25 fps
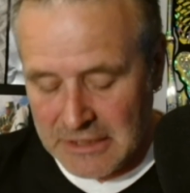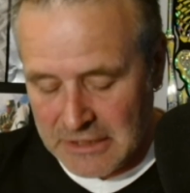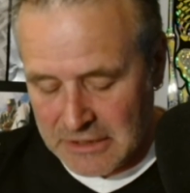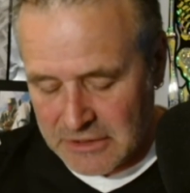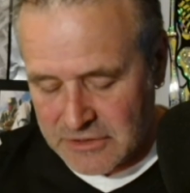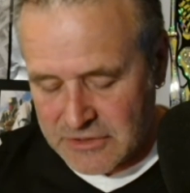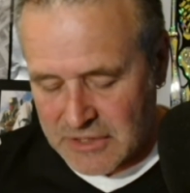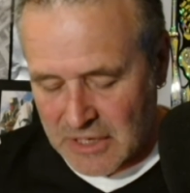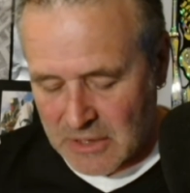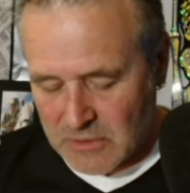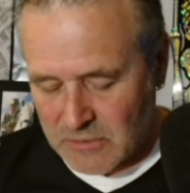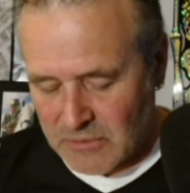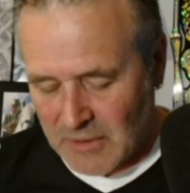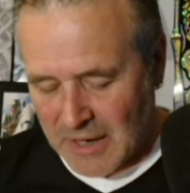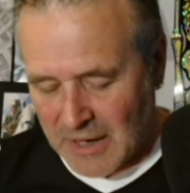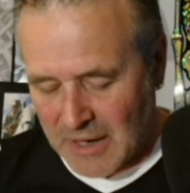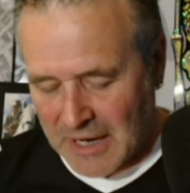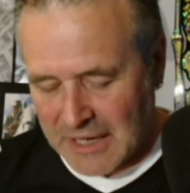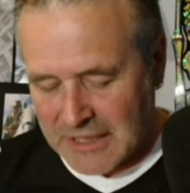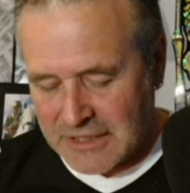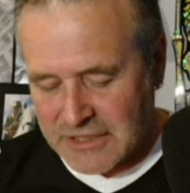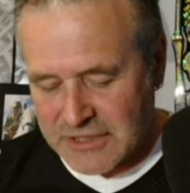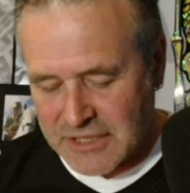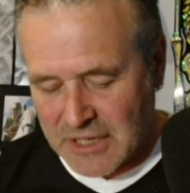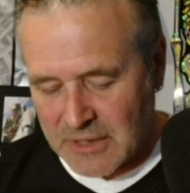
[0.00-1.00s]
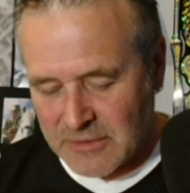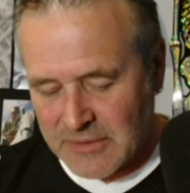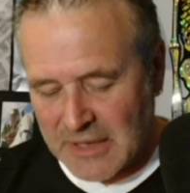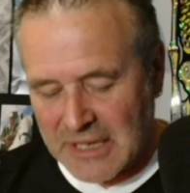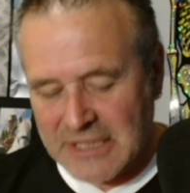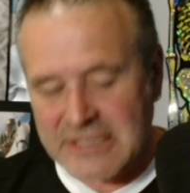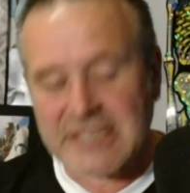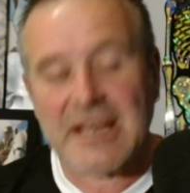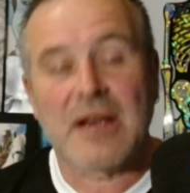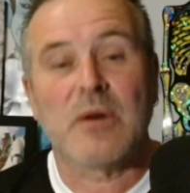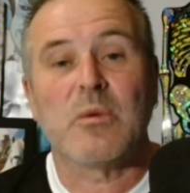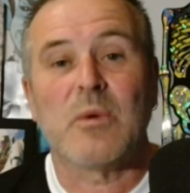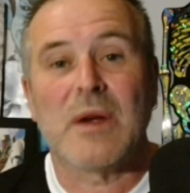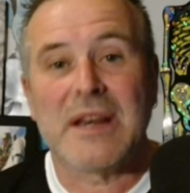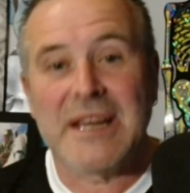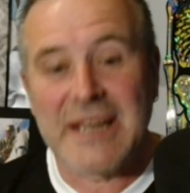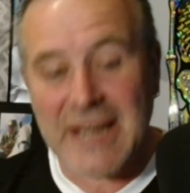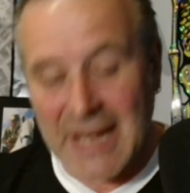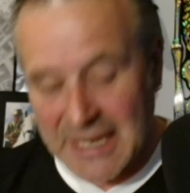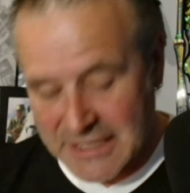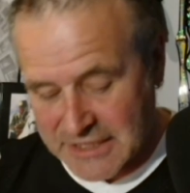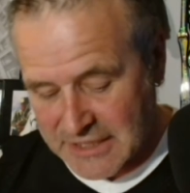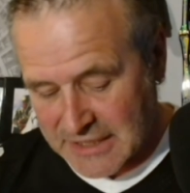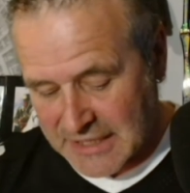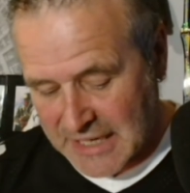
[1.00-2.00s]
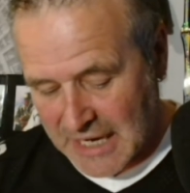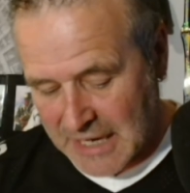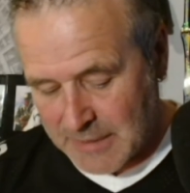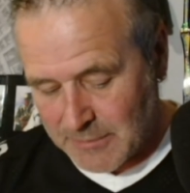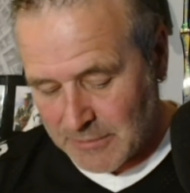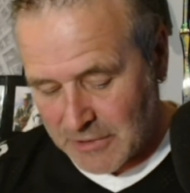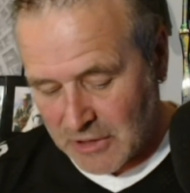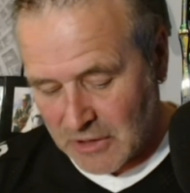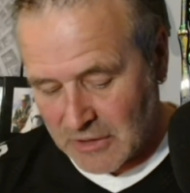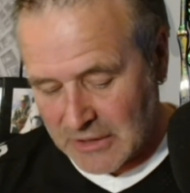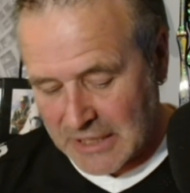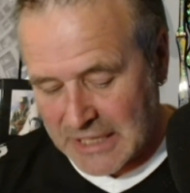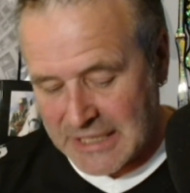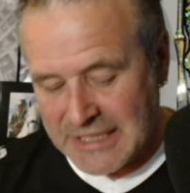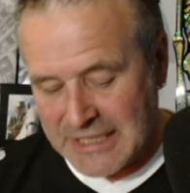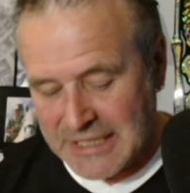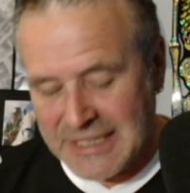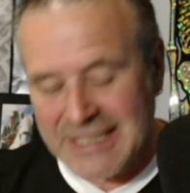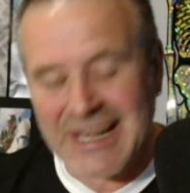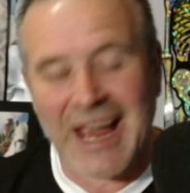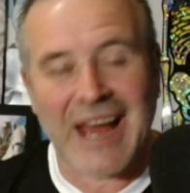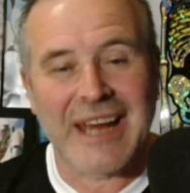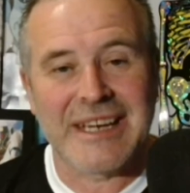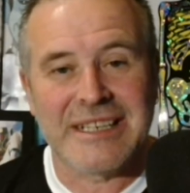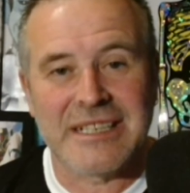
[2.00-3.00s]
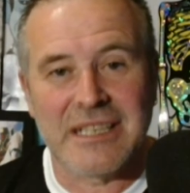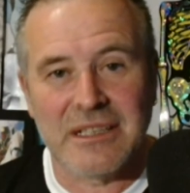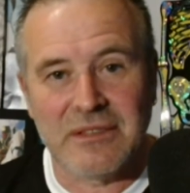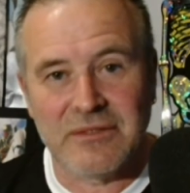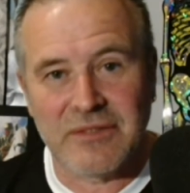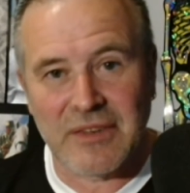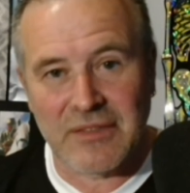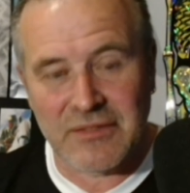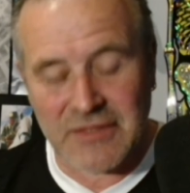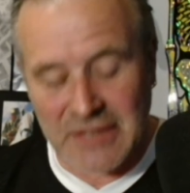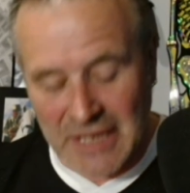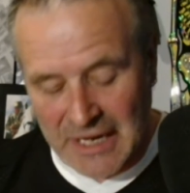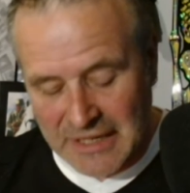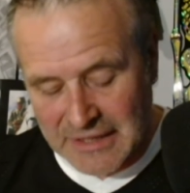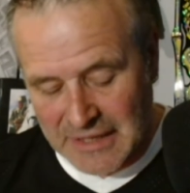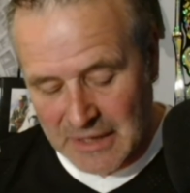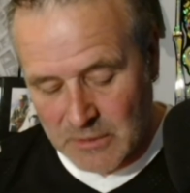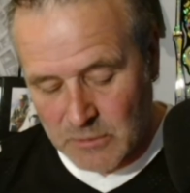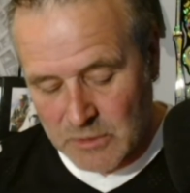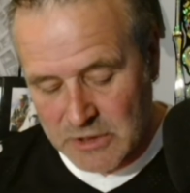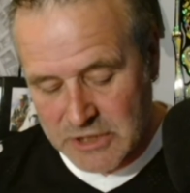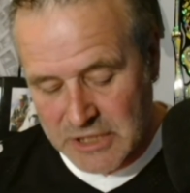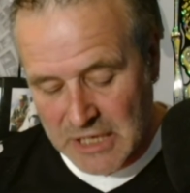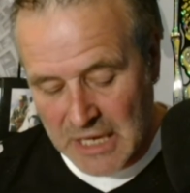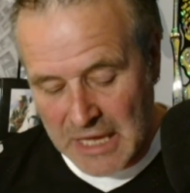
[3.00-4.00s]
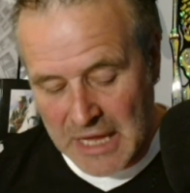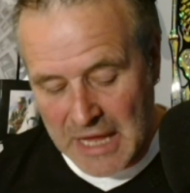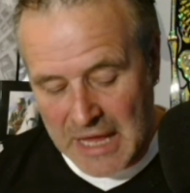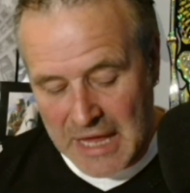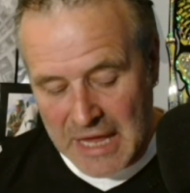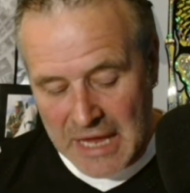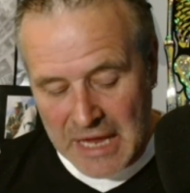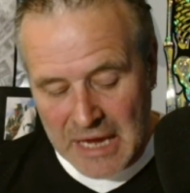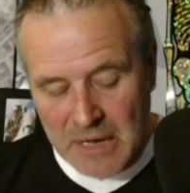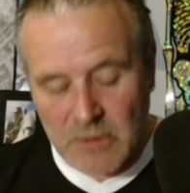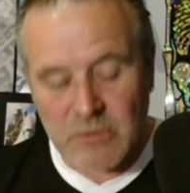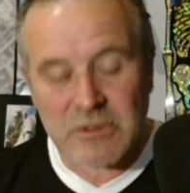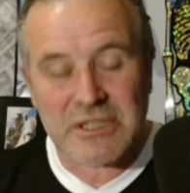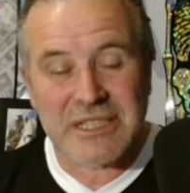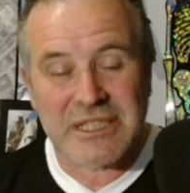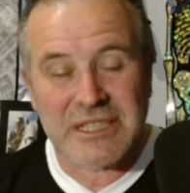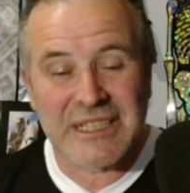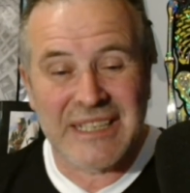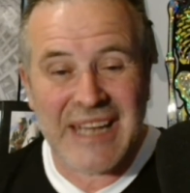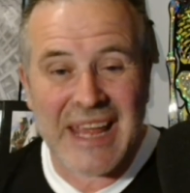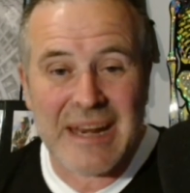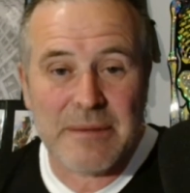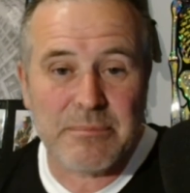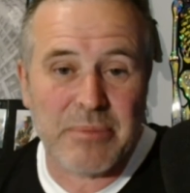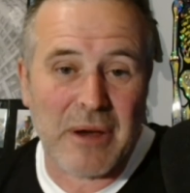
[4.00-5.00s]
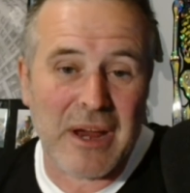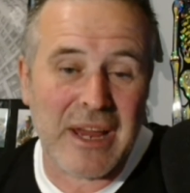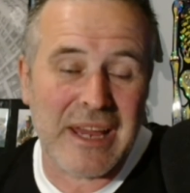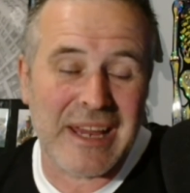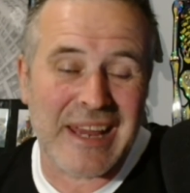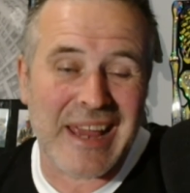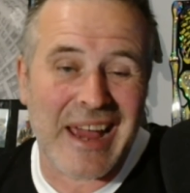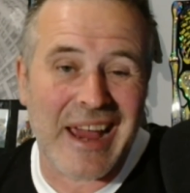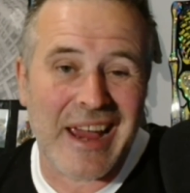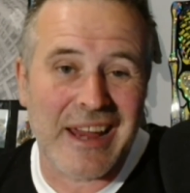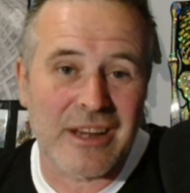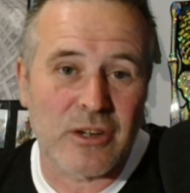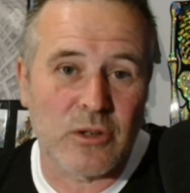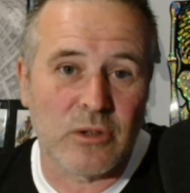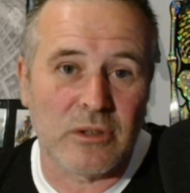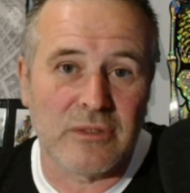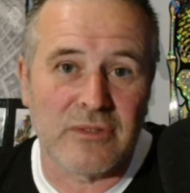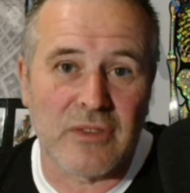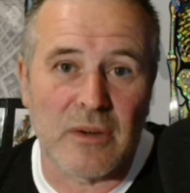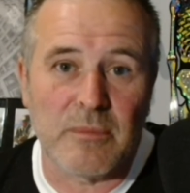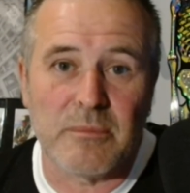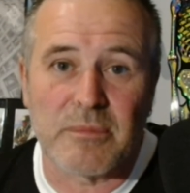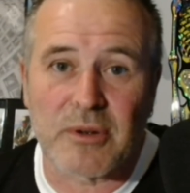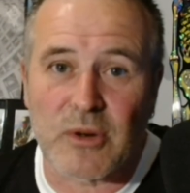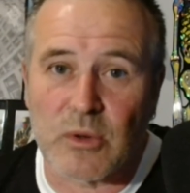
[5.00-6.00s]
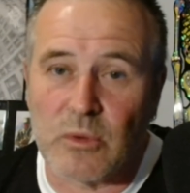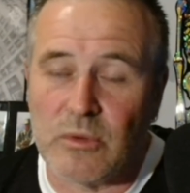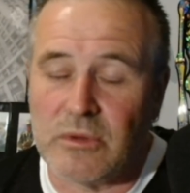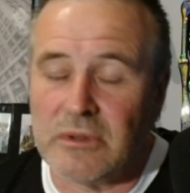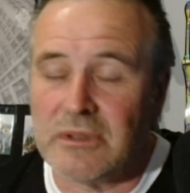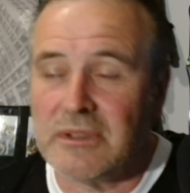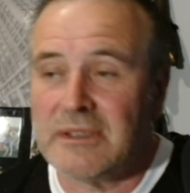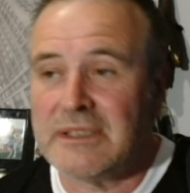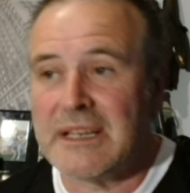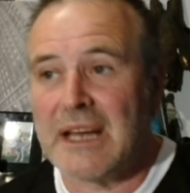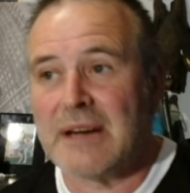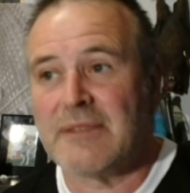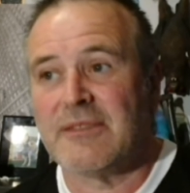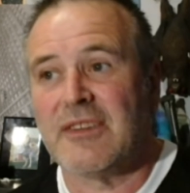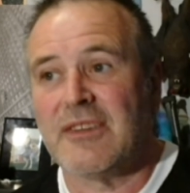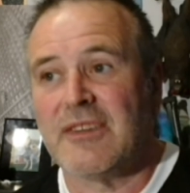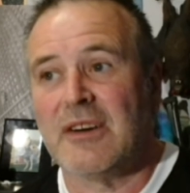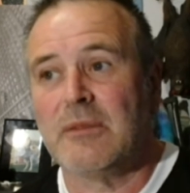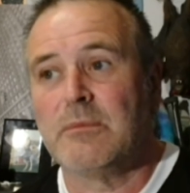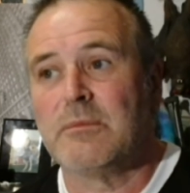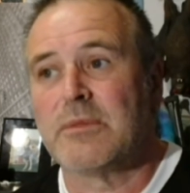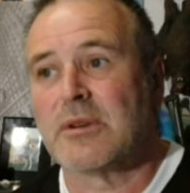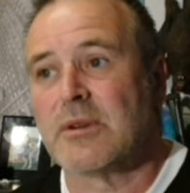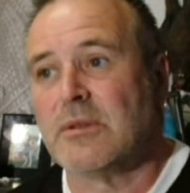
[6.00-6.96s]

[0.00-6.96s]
And then when NACA was gone, they changed their name to NASA. That sounds a lot better.